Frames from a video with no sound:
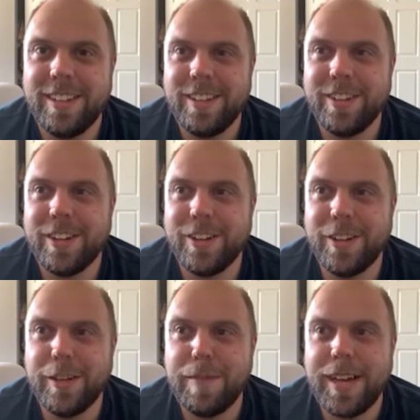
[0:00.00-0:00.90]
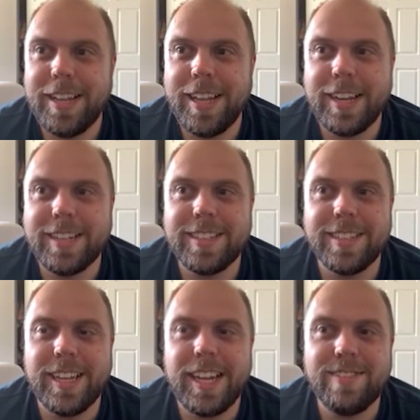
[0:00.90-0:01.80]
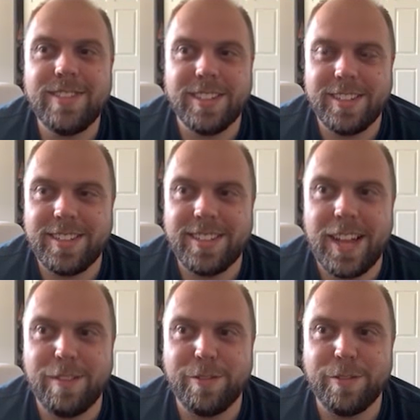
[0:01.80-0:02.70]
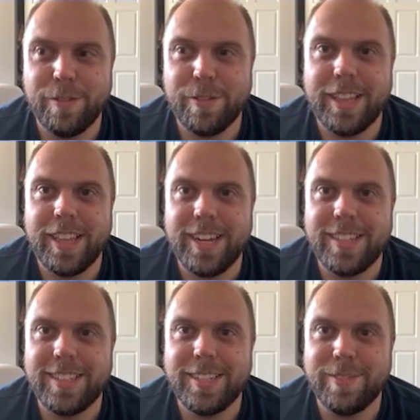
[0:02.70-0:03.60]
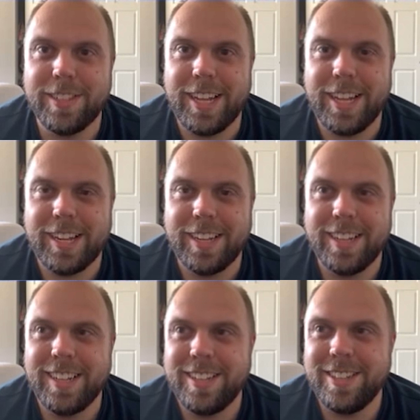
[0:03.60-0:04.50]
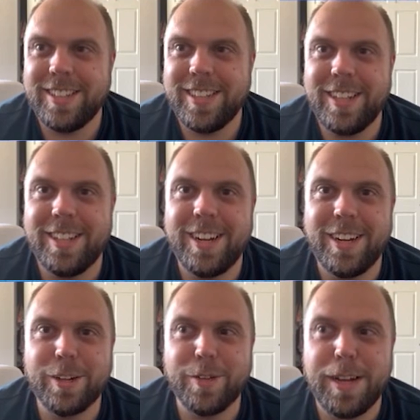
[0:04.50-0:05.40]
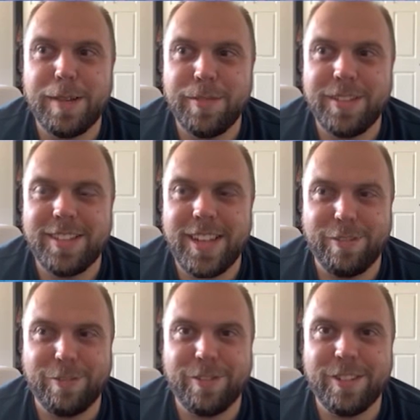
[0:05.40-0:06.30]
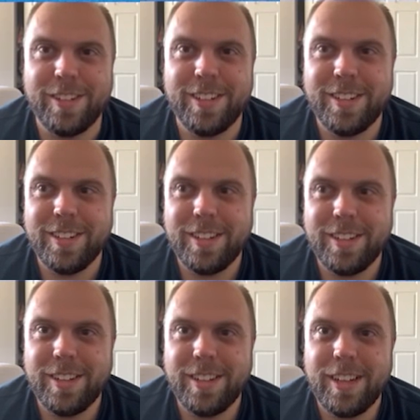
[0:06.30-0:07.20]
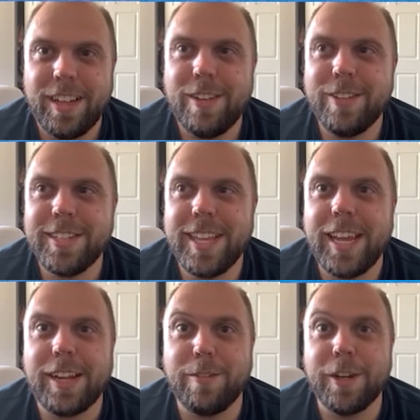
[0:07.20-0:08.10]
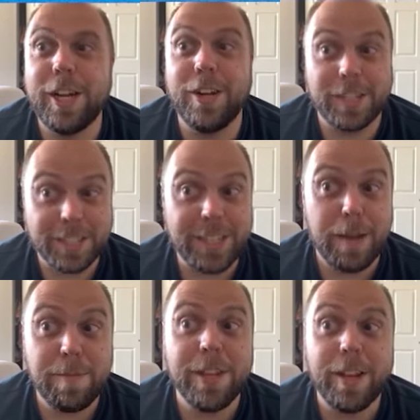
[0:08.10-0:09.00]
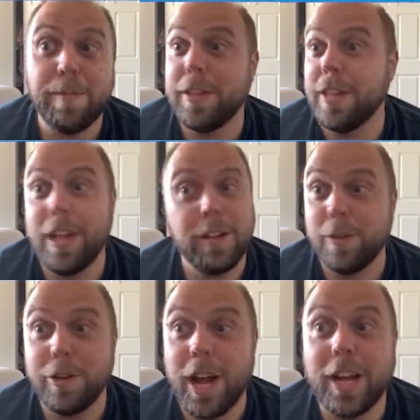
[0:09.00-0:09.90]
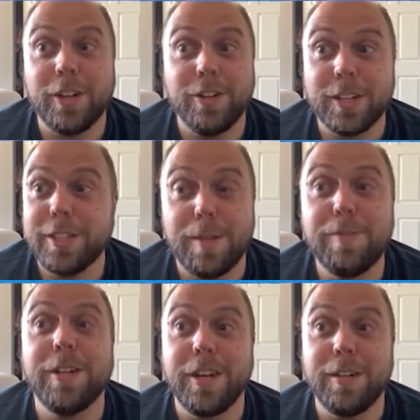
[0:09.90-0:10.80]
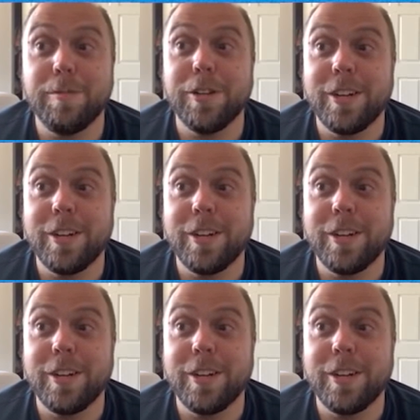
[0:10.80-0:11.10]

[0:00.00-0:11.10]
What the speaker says: You can only buy like slaves and stuff with it, it seems like. Just on dark web stuff. He was like, we're going to accept it, but then we're not going to accept it anymore.